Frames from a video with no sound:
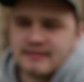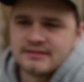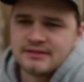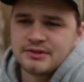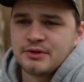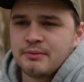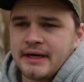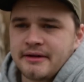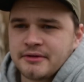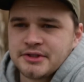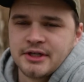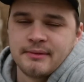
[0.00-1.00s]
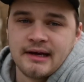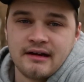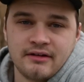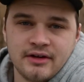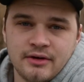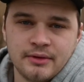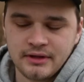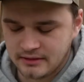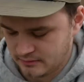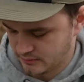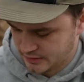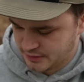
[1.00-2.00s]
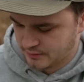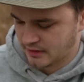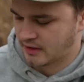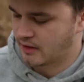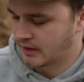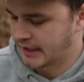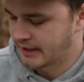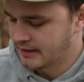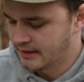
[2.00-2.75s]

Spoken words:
no microchip. I don't know what you want to call it.